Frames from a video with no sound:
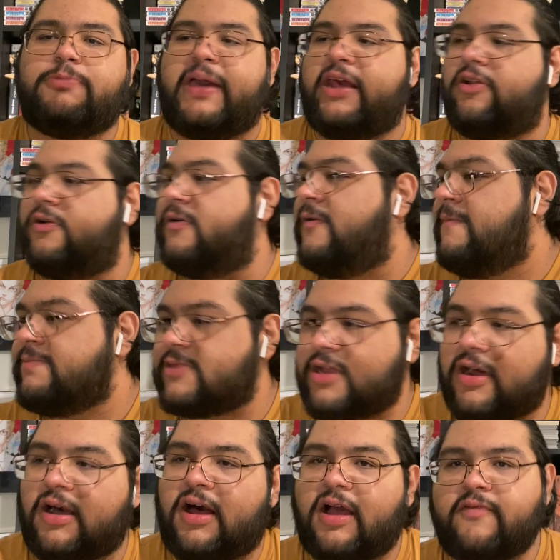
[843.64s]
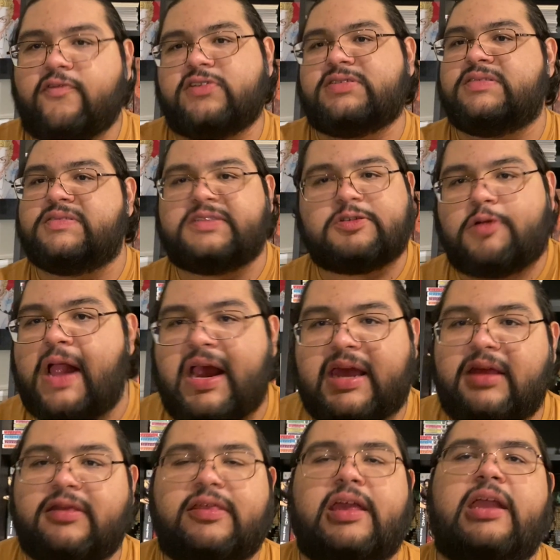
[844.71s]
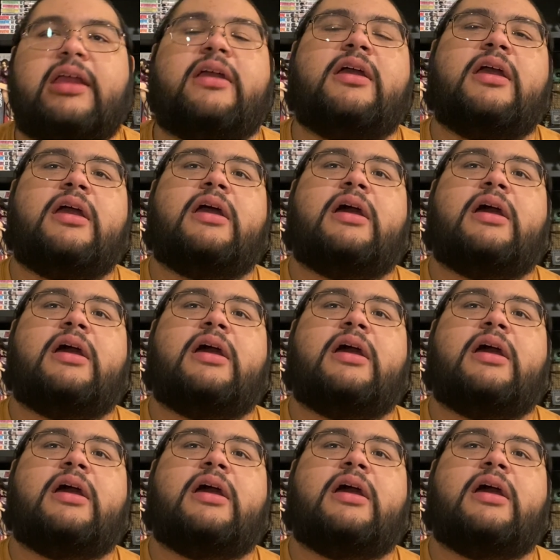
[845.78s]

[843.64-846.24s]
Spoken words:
battle, Kong versus this Kraken thing.